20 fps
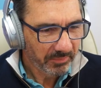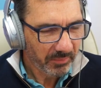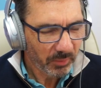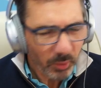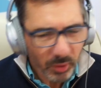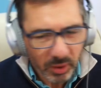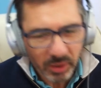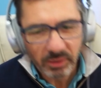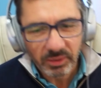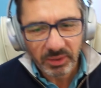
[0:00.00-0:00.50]

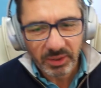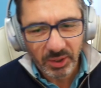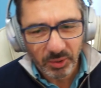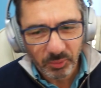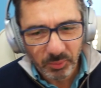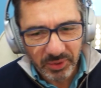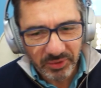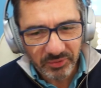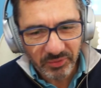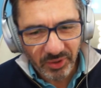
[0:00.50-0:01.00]
Well, you know,
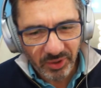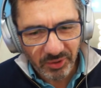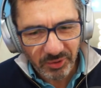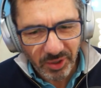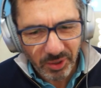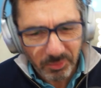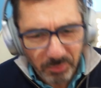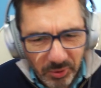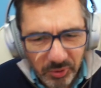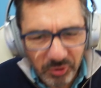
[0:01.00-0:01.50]
we've I,
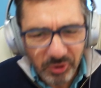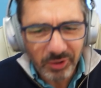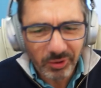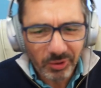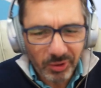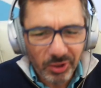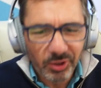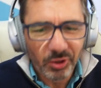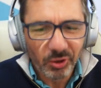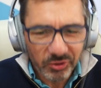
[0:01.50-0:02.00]
I,
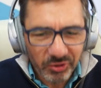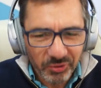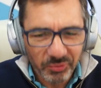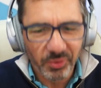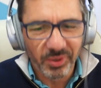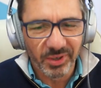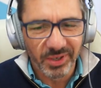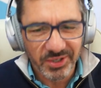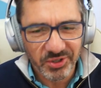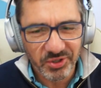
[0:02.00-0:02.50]
model a lot of
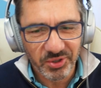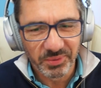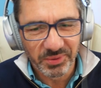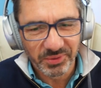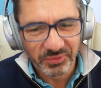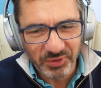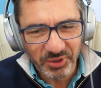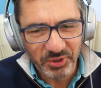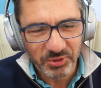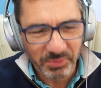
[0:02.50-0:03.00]
what I do
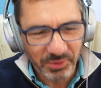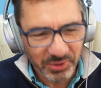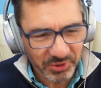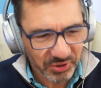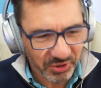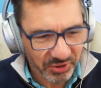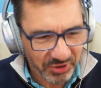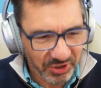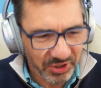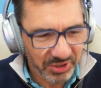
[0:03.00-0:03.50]
with Fuse
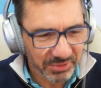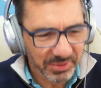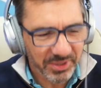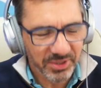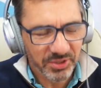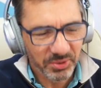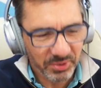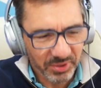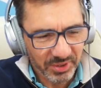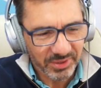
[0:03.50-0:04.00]
Books on you
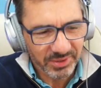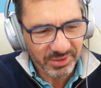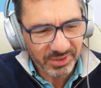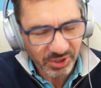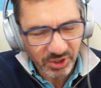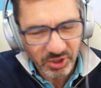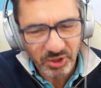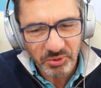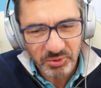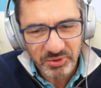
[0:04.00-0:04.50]
because you are
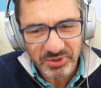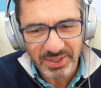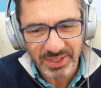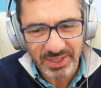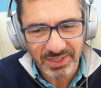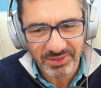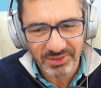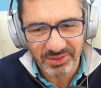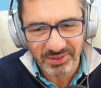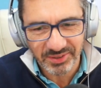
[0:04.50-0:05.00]
the gold standard,